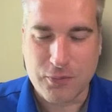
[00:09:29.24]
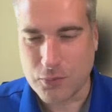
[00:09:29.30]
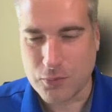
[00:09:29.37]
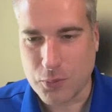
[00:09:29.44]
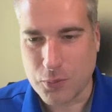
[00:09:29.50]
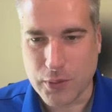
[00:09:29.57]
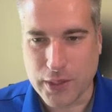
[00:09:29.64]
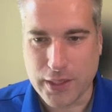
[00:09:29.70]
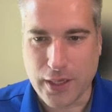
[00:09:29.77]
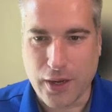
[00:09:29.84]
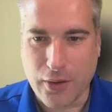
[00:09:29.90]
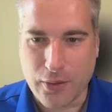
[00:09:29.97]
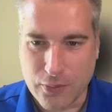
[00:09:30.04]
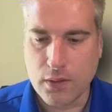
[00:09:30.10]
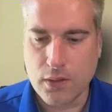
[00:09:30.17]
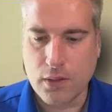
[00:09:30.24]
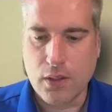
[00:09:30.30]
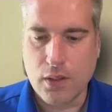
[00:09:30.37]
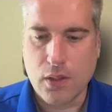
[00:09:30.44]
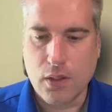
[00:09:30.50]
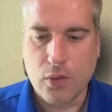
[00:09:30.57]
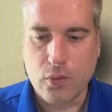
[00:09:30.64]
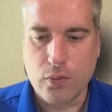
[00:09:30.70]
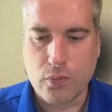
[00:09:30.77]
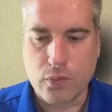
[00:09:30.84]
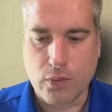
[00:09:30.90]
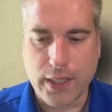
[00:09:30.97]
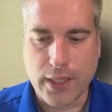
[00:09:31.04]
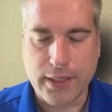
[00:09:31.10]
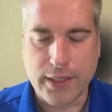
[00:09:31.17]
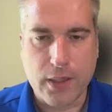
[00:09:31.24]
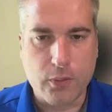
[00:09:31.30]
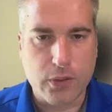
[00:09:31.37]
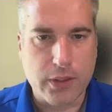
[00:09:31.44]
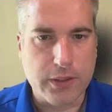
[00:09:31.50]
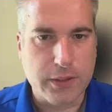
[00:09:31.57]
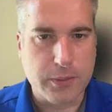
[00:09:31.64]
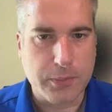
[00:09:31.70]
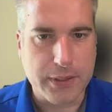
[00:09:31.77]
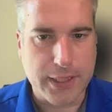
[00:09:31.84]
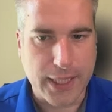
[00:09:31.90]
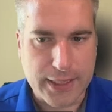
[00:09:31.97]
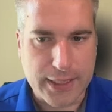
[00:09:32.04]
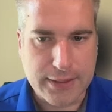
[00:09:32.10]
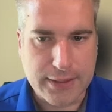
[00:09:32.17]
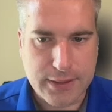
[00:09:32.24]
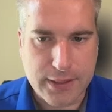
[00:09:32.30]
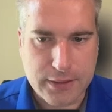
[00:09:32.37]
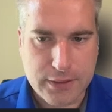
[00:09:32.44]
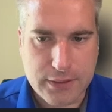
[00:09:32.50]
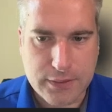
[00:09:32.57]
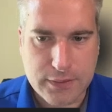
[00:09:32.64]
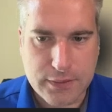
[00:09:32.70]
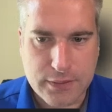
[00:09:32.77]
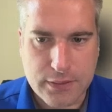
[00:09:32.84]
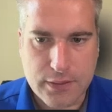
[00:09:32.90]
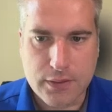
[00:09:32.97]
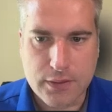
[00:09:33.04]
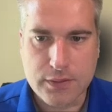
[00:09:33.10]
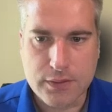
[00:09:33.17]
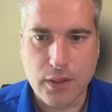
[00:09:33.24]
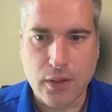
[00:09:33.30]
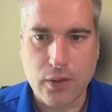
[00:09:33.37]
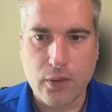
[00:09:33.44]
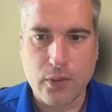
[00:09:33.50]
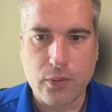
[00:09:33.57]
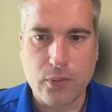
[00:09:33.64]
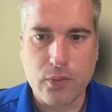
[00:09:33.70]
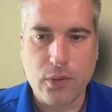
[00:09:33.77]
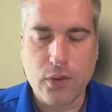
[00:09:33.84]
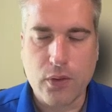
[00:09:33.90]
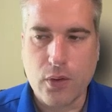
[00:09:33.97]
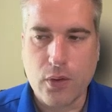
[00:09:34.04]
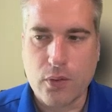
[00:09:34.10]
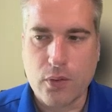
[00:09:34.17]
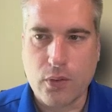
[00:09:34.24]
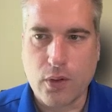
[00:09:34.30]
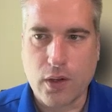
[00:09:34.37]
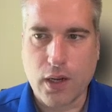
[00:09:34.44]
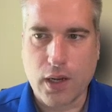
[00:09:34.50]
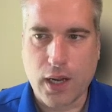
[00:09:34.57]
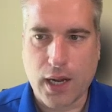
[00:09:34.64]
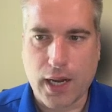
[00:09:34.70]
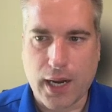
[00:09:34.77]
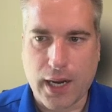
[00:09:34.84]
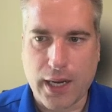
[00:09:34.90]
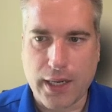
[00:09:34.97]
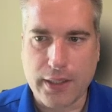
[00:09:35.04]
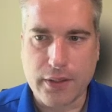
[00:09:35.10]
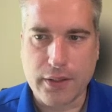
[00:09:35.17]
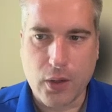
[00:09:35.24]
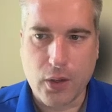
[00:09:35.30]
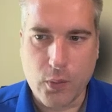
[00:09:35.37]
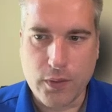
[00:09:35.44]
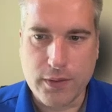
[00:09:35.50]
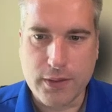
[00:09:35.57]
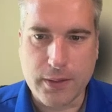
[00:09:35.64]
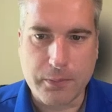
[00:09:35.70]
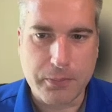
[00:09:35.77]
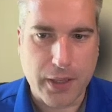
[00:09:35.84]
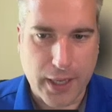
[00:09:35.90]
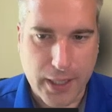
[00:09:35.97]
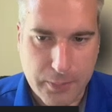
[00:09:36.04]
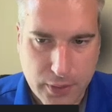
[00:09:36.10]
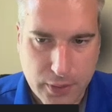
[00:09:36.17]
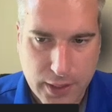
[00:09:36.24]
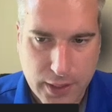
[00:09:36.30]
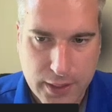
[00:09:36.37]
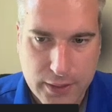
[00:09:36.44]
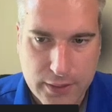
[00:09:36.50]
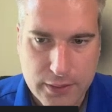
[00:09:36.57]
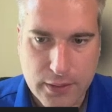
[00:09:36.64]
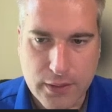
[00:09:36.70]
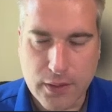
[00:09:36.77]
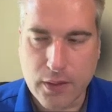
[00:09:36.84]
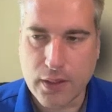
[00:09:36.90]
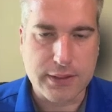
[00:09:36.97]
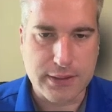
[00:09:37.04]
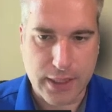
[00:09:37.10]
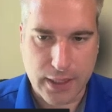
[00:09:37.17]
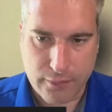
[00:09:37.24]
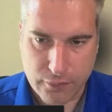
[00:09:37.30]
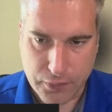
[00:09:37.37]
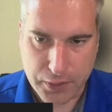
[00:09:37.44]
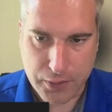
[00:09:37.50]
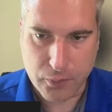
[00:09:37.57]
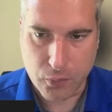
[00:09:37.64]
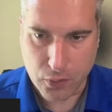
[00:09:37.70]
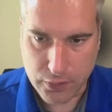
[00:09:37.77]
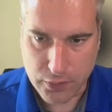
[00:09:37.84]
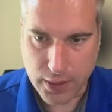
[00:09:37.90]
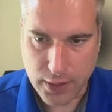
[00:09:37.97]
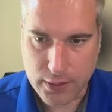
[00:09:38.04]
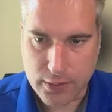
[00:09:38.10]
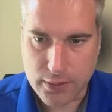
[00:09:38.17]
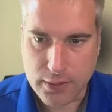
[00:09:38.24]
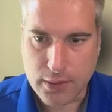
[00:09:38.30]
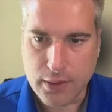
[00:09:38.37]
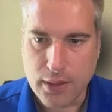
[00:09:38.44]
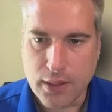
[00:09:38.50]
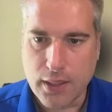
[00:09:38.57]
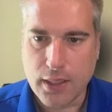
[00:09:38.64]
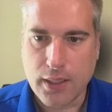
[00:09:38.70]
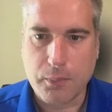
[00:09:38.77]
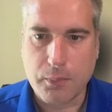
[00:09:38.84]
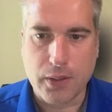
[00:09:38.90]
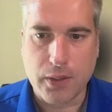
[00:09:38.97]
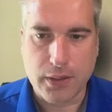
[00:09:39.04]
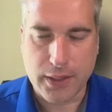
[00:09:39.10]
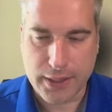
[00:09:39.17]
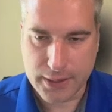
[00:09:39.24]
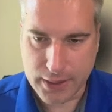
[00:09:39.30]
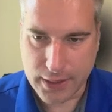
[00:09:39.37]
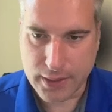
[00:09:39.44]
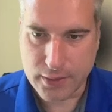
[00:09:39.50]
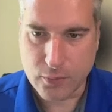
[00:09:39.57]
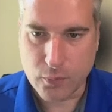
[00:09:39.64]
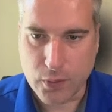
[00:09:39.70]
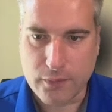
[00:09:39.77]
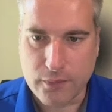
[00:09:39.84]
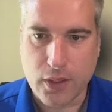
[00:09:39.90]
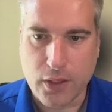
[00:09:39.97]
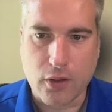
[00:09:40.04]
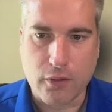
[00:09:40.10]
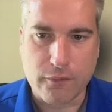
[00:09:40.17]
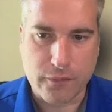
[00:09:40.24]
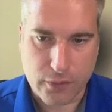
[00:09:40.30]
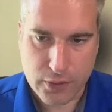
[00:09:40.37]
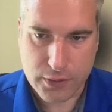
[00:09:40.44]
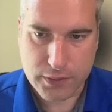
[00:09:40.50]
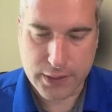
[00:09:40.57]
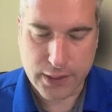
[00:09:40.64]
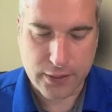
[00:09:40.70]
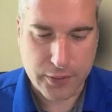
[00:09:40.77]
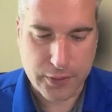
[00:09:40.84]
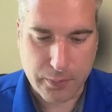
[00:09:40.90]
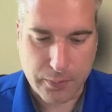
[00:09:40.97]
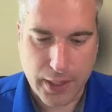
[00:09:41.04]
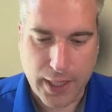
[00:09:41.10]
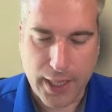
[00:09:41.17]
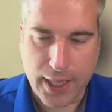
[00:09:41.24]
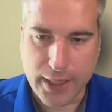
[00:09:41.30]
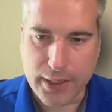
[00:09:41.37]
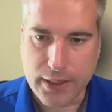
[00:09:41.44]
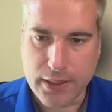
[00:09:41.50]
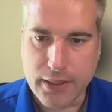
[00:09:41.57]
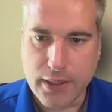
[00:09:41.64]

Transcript: where we go. Right now, we're in the beginning stages, so I know with the pipeline, definitely worth it. But again, we got our first sale in the bag.